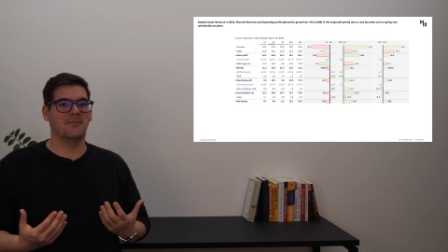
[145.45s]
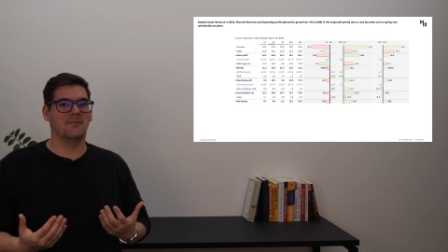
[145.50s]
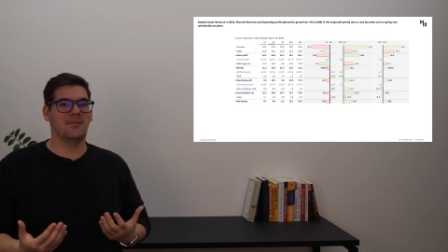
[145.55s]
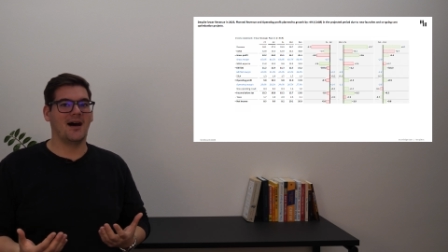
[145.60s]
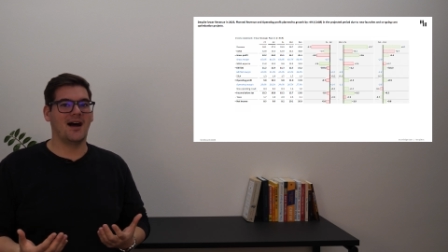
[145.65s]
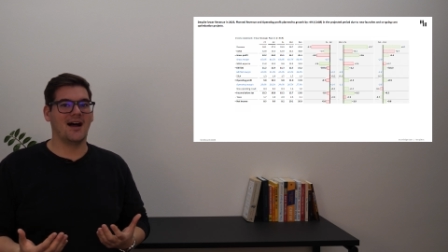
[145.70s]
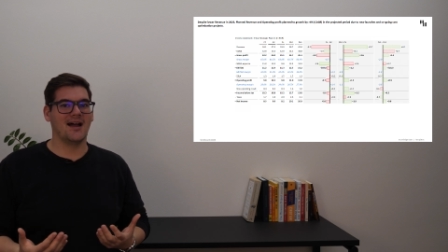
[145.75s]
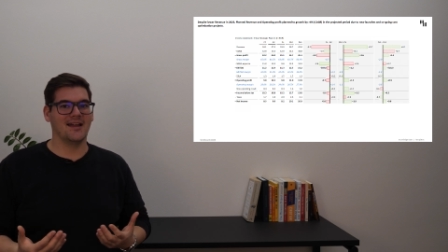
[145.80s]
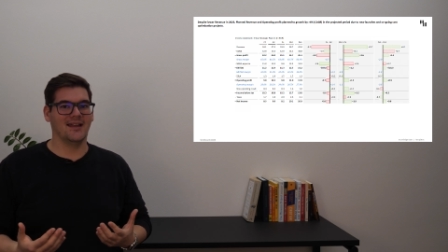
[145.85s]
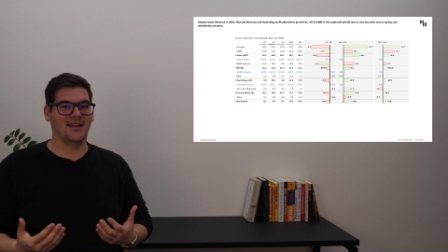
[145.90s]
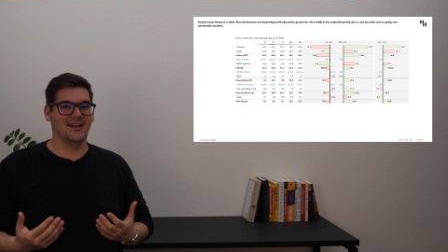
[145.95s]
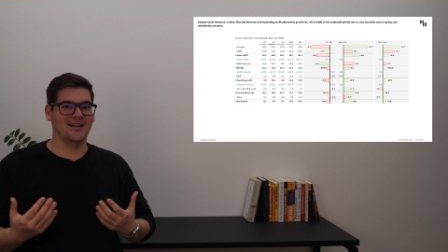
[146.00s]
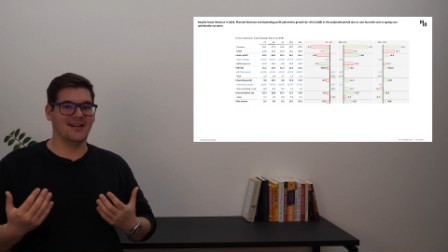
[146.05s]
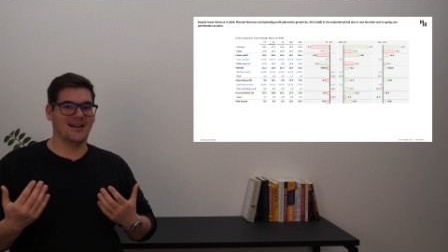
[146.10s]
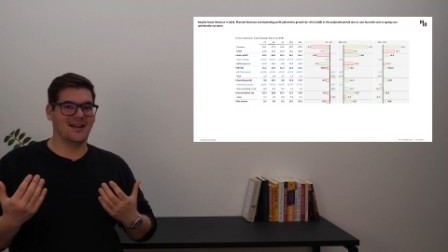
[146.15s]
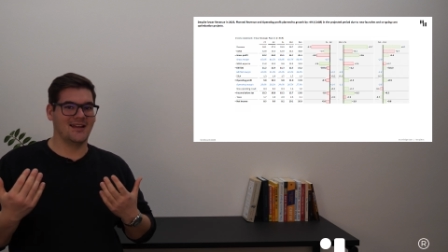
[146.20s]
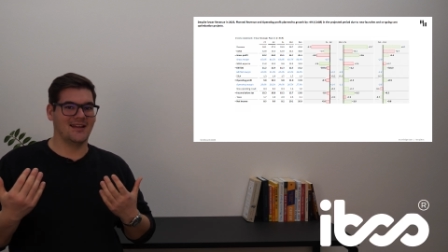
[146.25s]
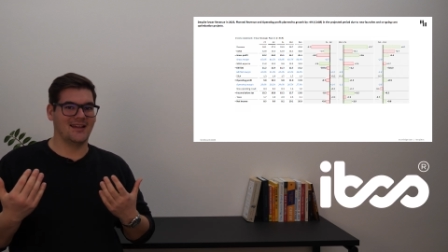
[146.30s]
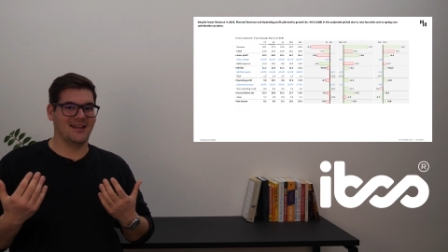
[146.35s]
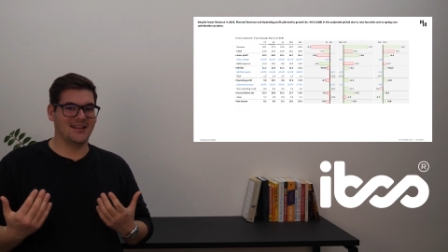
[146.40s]
by
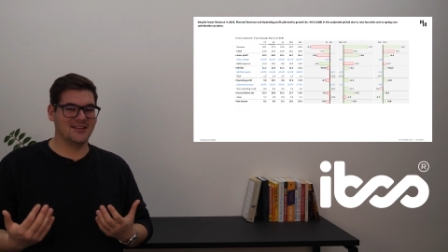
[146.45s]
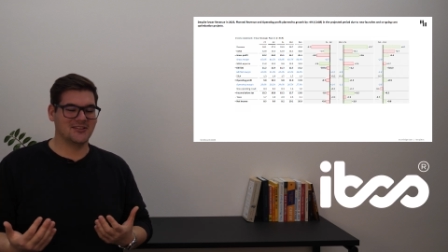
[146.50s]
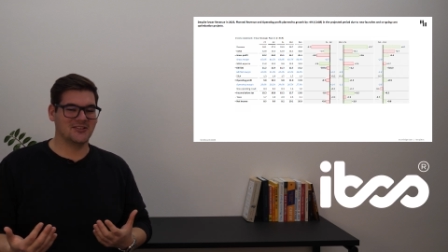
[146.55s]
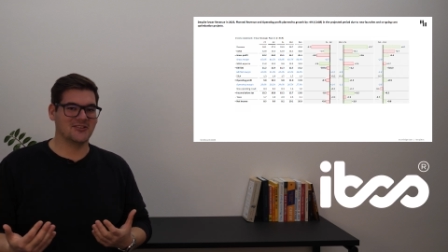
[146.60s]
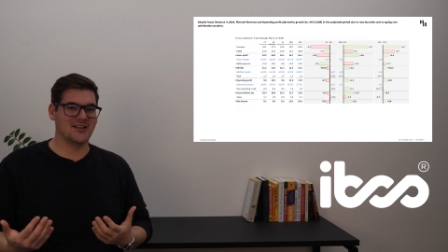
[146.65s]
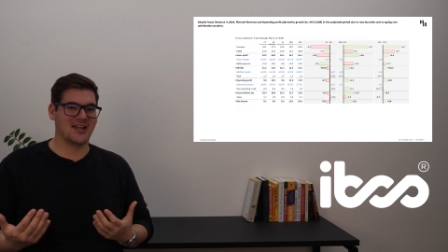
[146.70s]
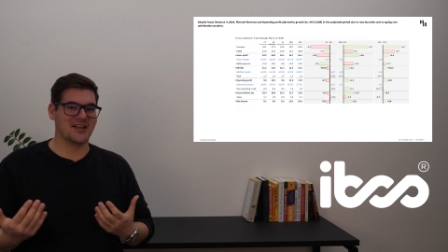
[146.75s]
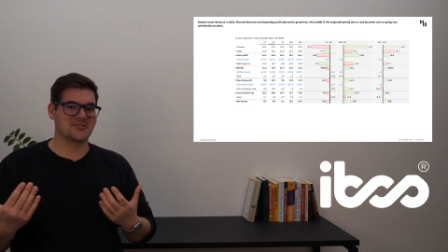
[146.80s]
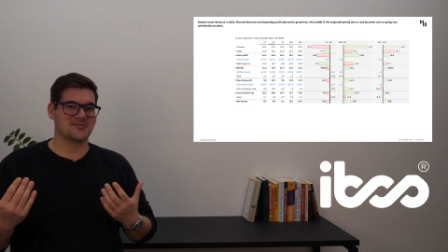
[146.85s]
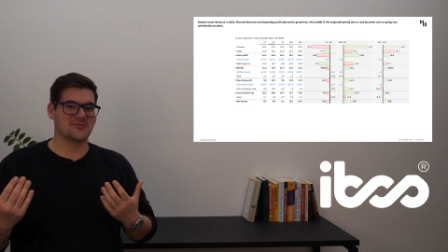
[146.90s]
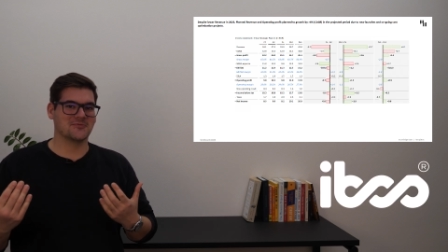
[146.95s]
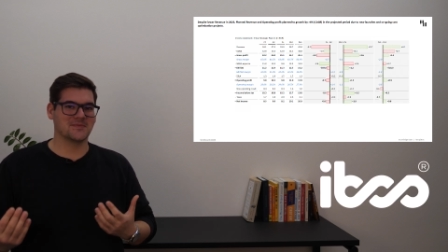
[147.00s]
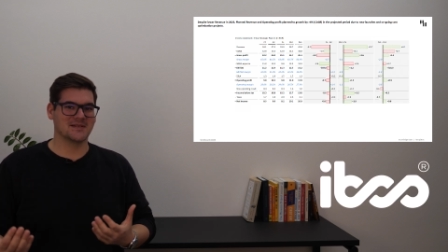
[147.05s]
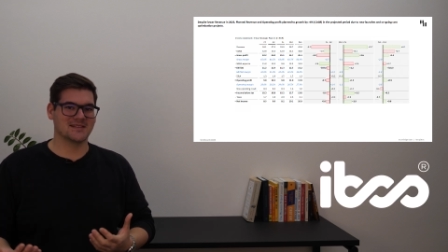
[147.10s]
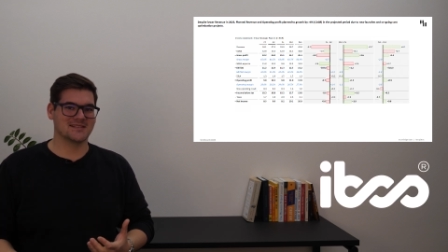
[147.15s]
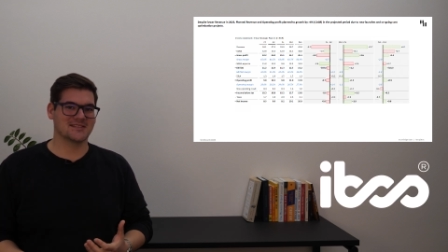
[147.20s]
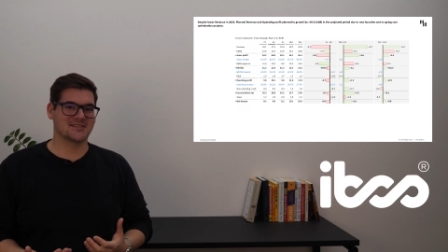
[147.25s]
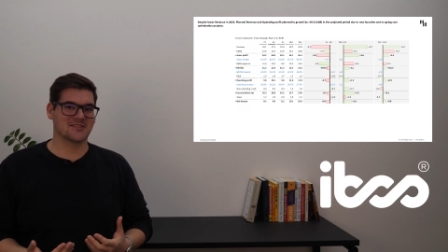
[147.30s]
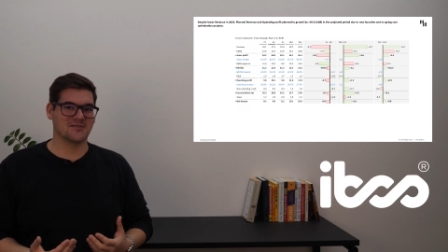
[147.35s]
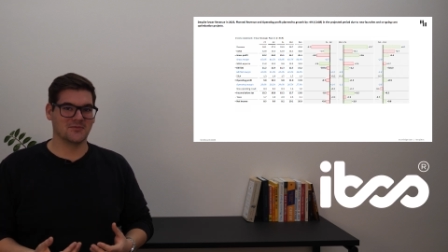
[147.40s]
international
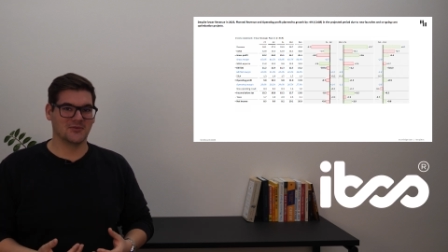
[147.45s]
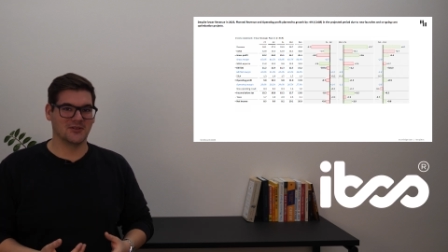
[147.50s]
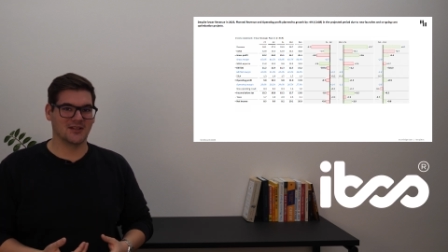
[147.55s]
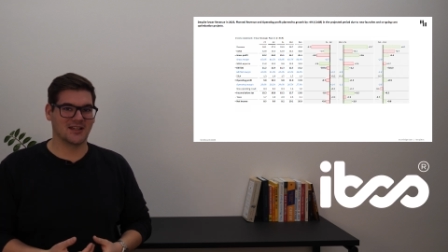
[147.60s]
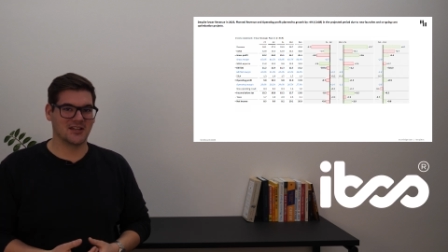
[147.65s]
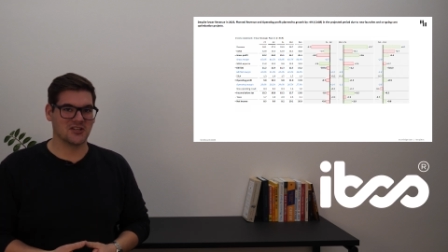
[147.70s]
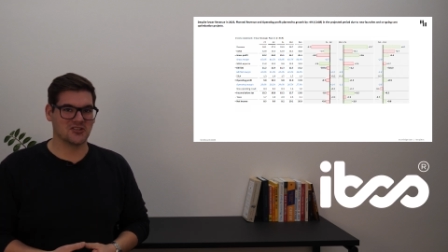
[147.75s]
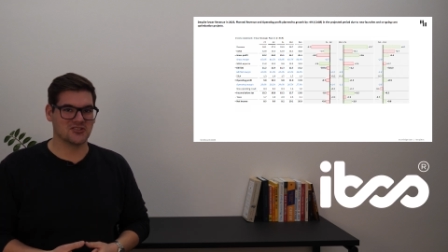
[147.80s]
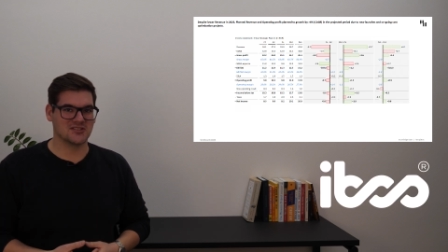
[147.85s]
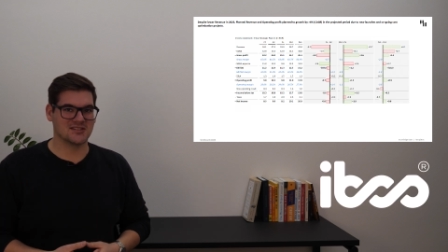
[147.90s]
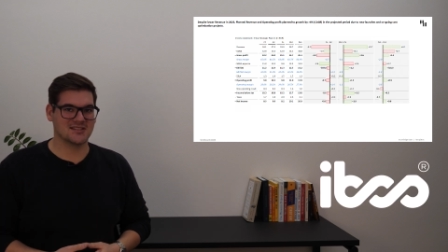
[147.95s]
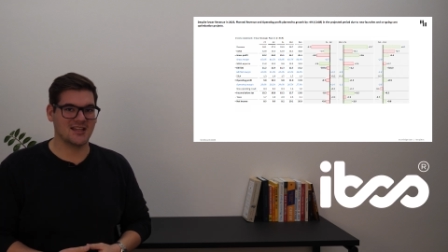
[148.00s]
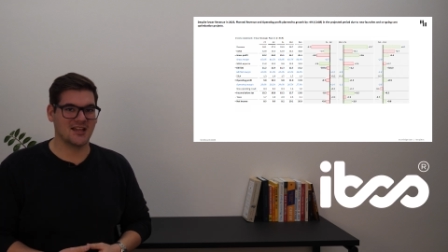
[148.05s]
business communication